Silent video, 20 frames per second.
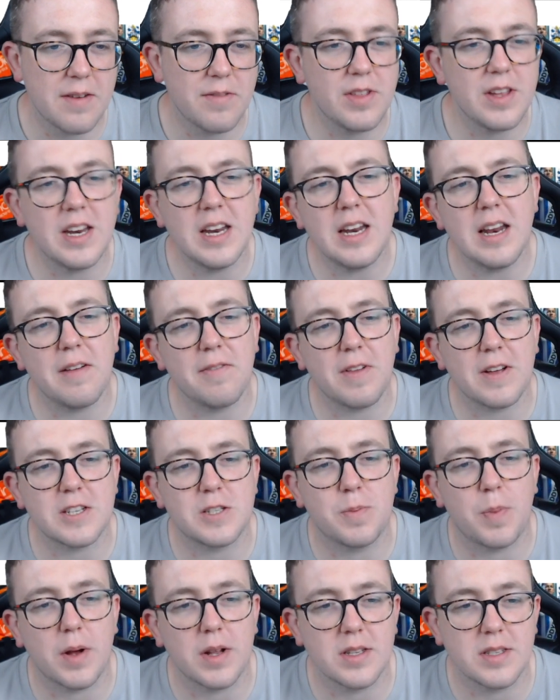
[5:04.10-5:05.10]
they didn't have that
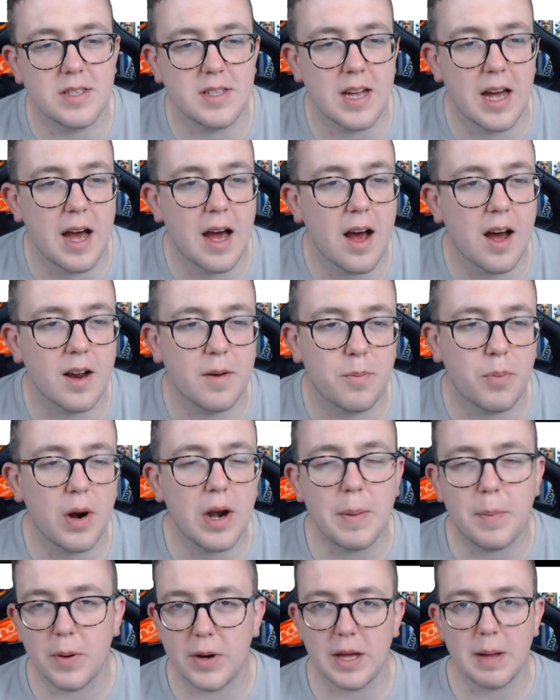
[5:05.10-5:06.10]
sponsor, I'd
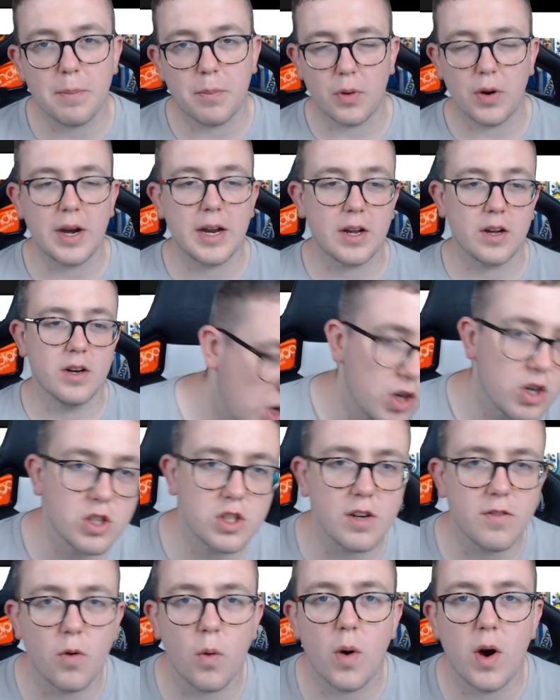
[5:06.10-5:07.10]
probably put it in pretty good,
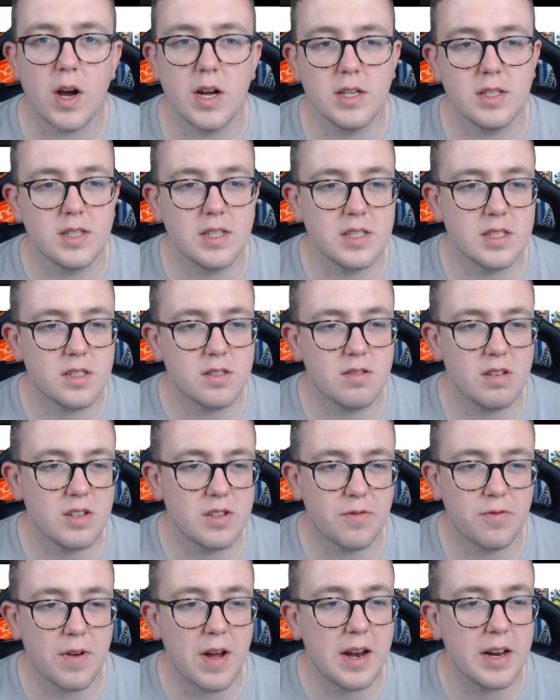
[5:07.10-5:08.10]
because otherwise it's
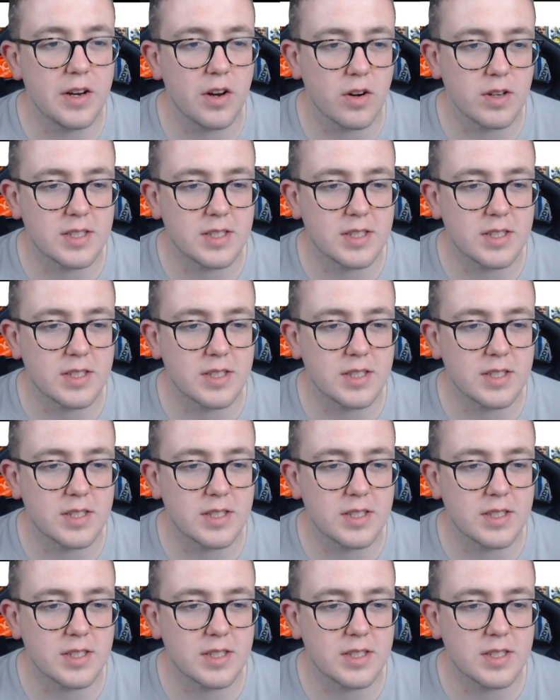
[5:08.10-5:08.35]
a fairly nice